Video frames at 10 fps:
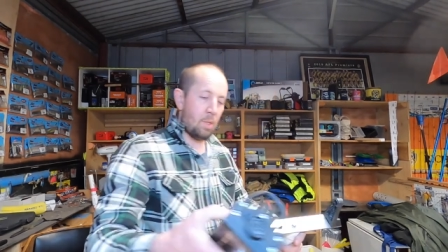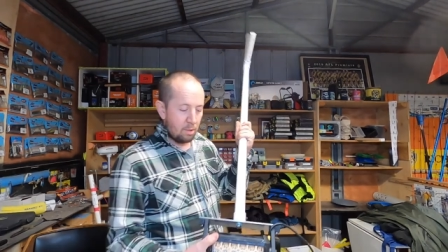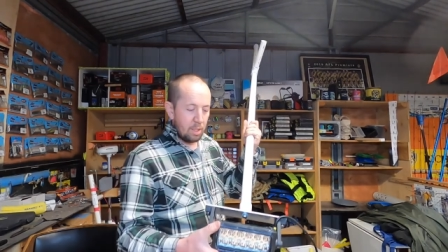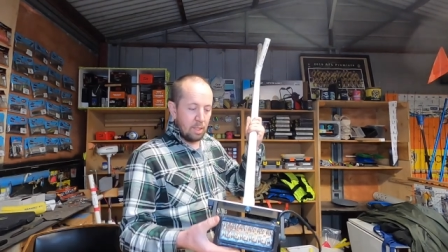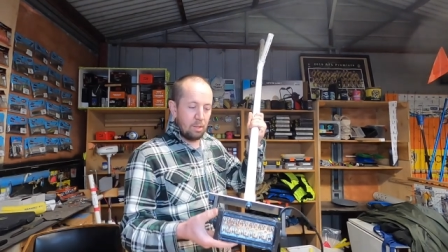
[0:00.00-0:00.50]

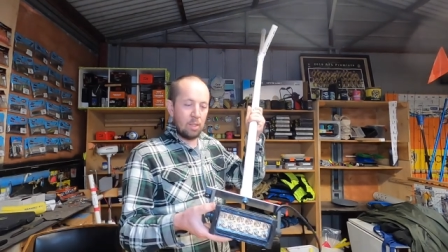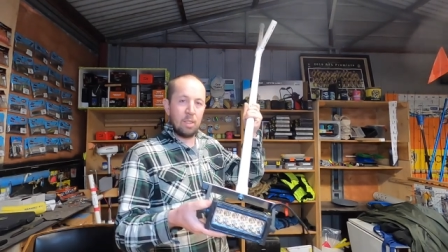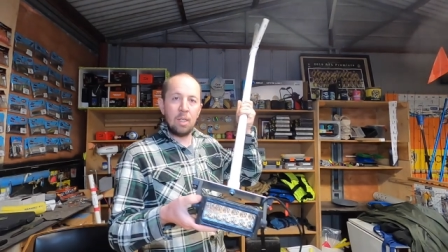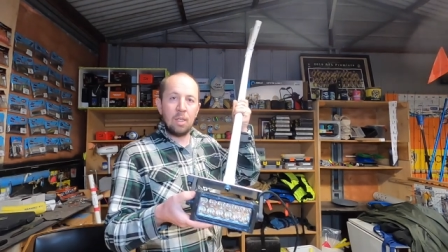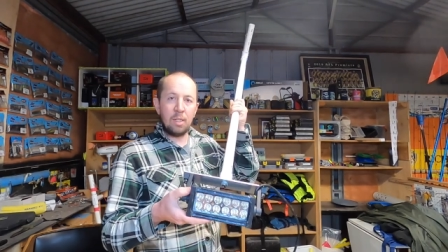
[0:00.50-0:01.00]
The idea
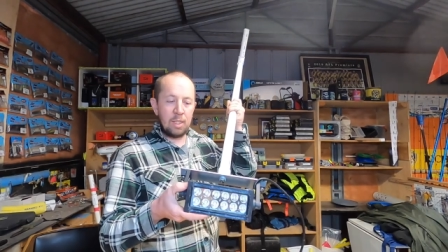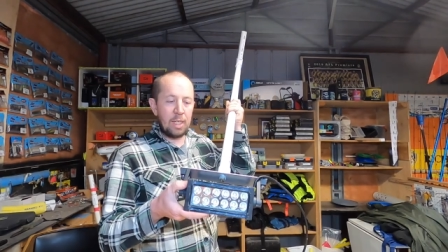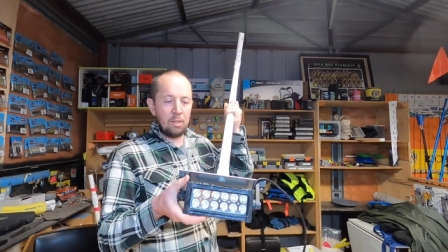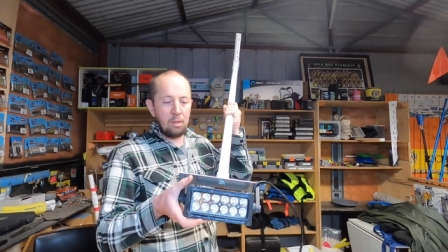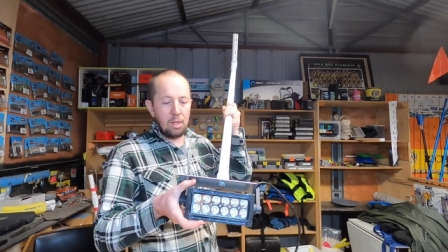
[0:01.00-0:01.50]
is
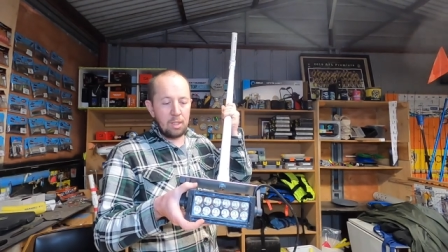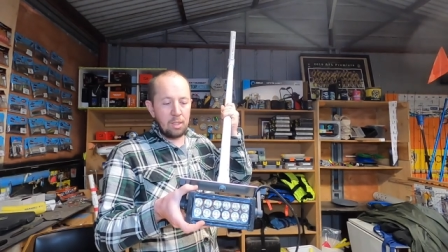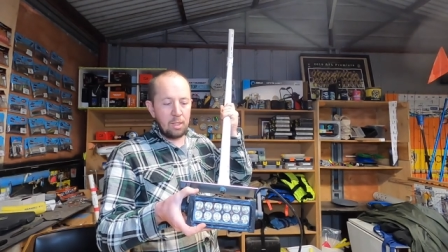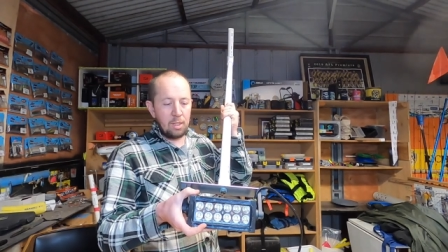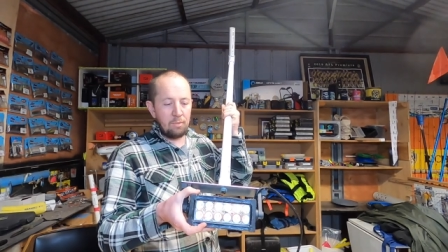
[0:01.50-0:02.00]
set your light
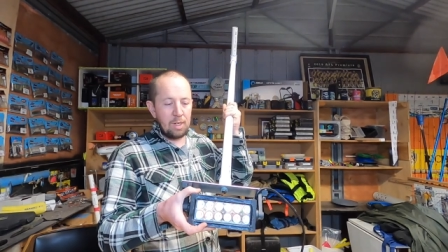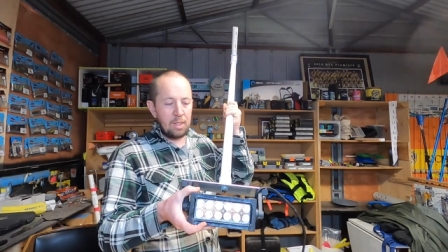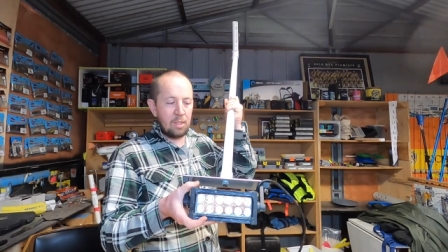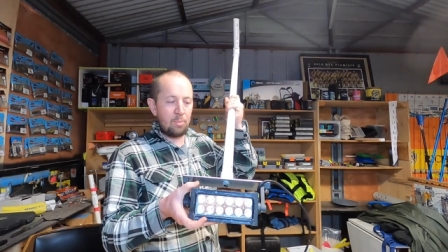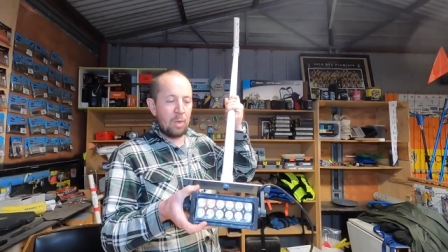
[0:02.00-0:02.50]
so that it
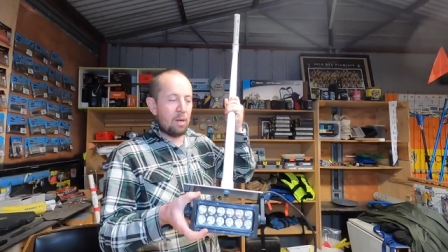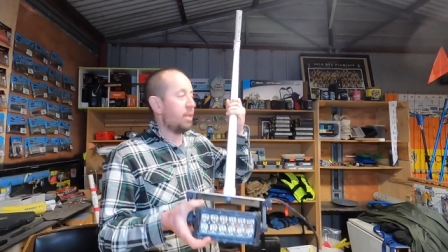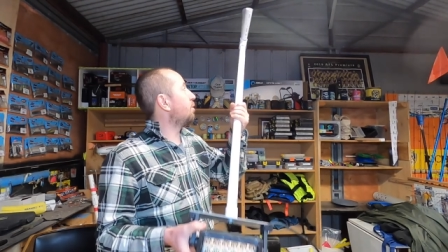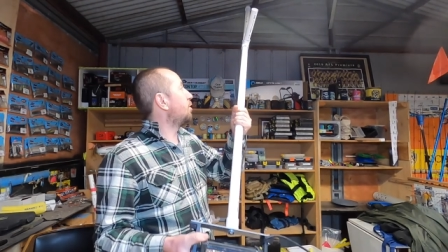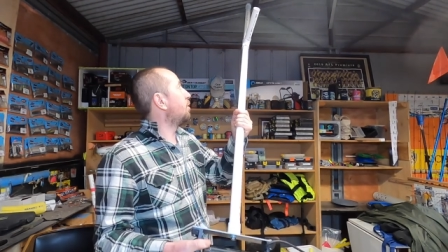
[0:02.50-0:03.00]
runs
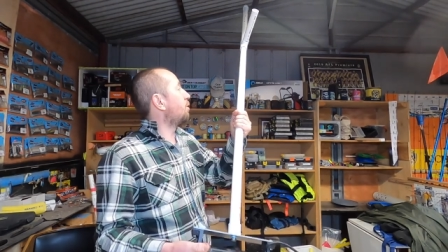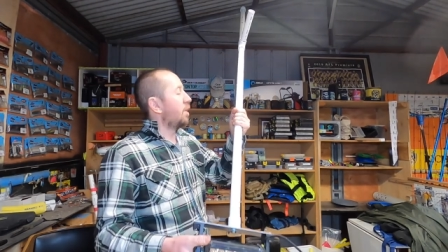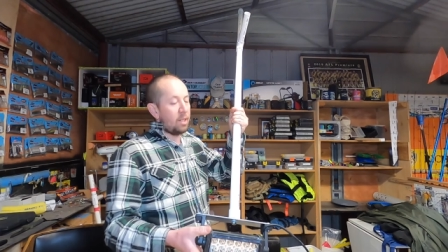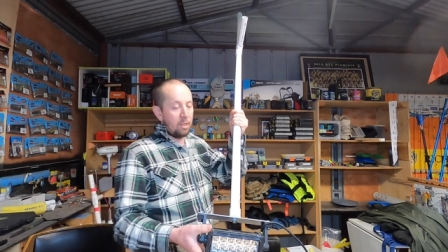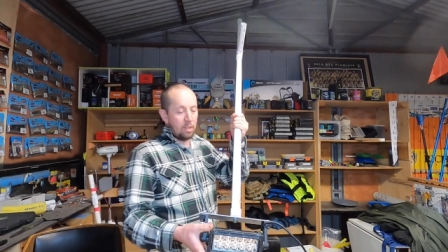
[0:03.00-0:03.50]
parallel to the
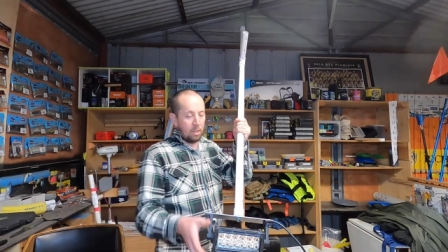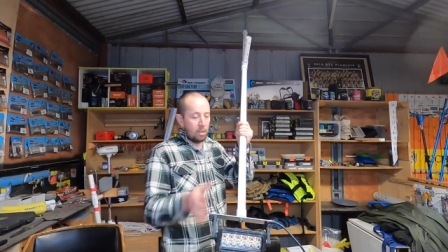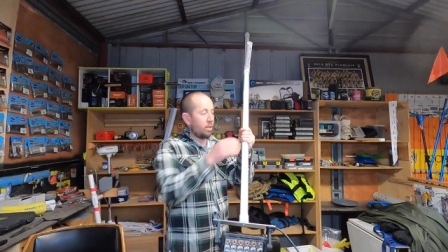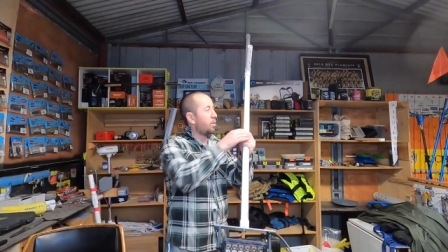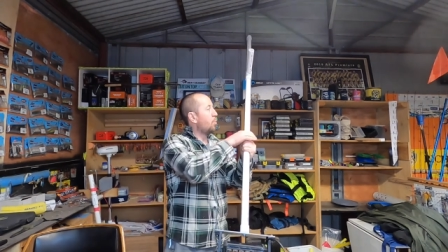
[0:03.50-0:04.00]
ground
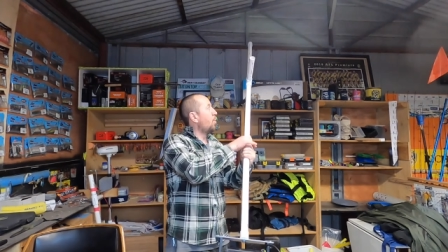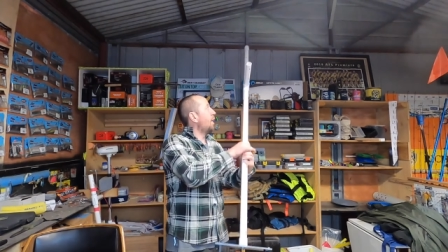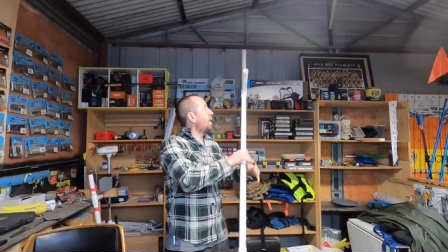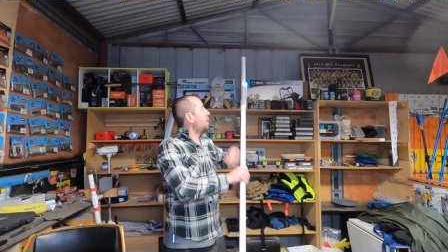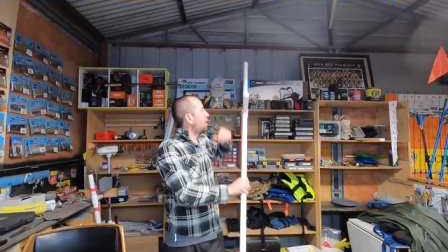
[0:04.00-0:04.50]

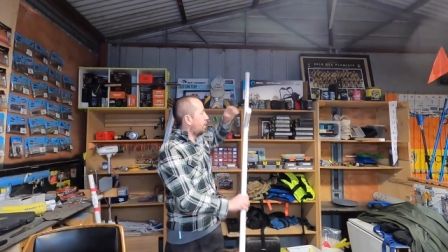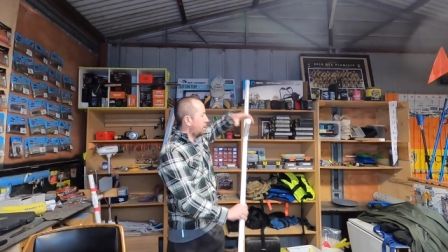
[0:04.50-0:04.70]
when